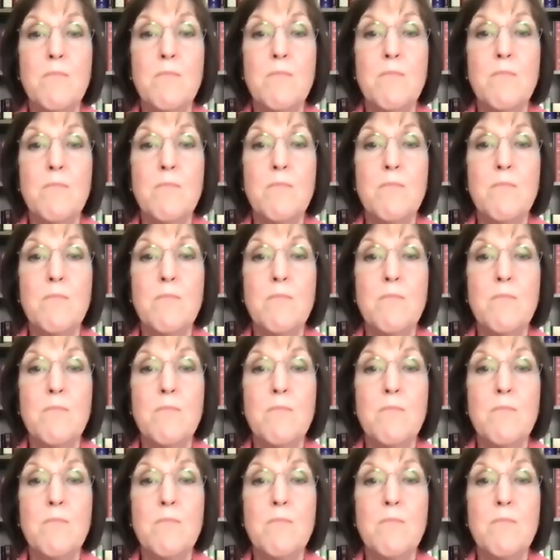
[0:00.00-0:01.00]

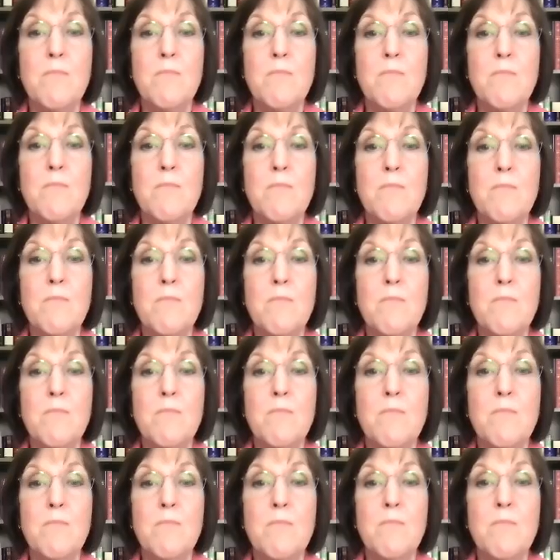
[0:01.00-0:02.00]

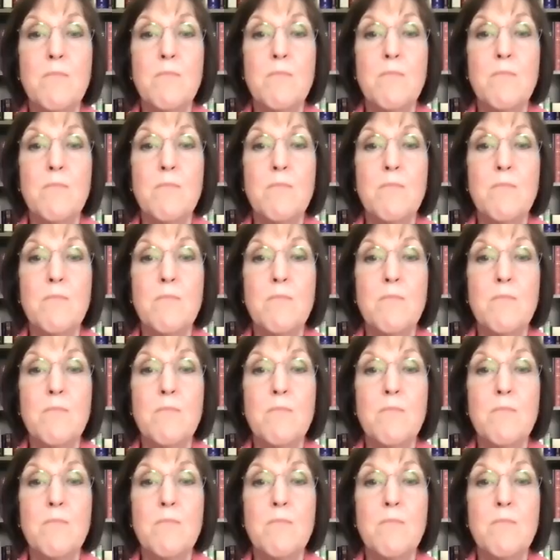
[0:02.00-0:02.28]
The person shown says nothing.